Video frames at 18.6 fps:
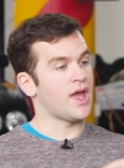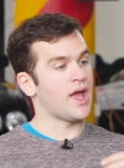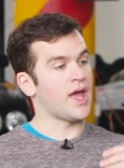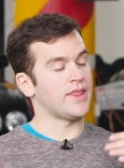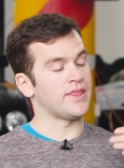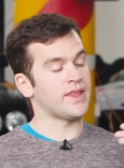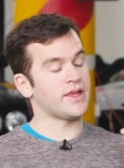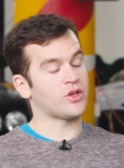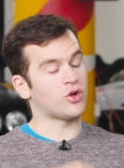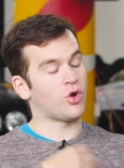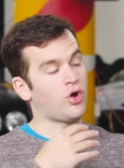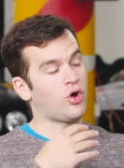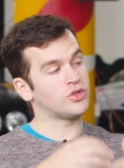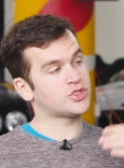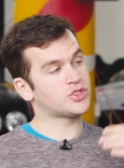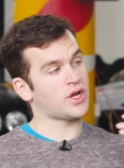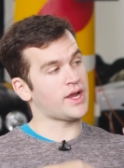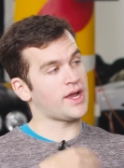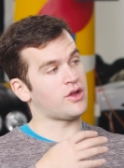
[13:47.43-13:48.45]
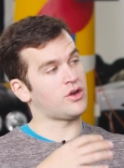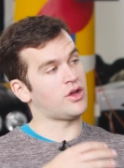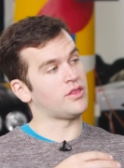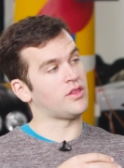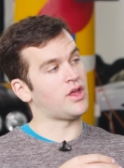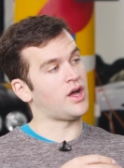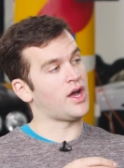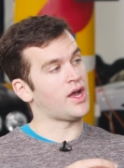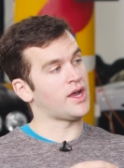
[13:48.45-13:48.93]
and they could all try out
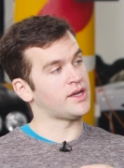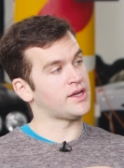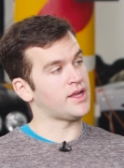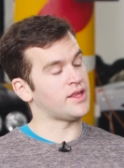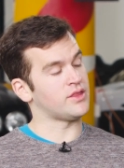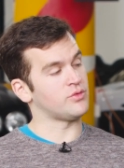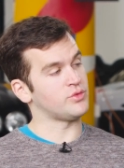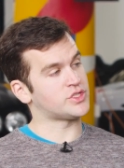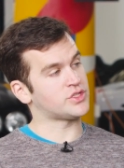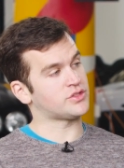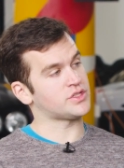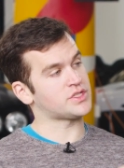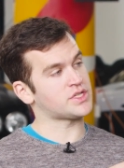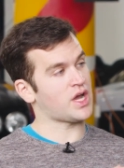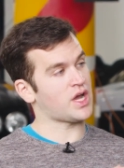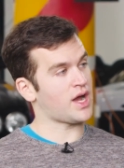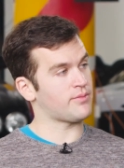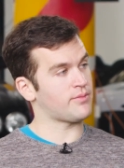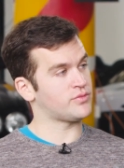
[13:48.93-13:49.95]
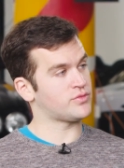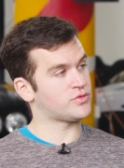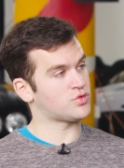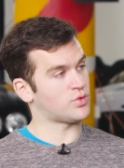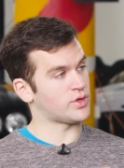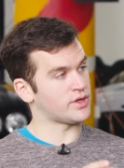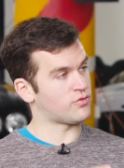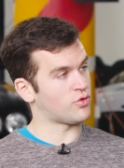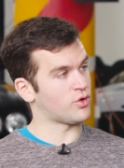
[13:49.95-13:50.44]
online. And then we took the top
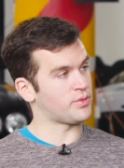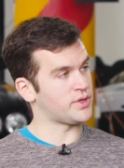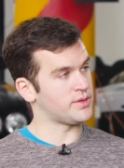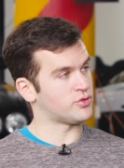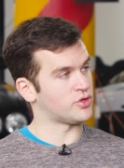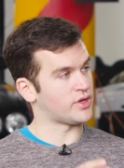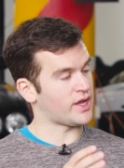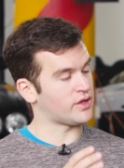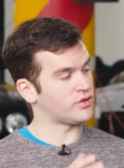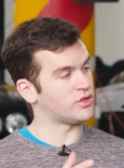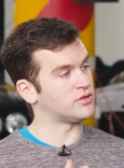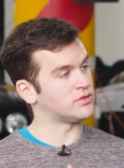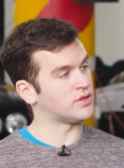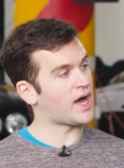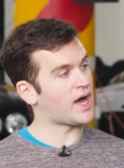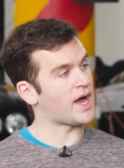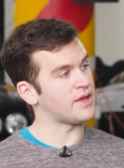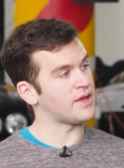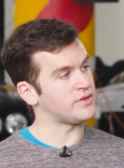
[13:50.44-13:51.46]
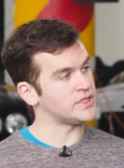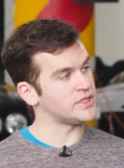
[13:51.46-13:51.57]
24 people and held a live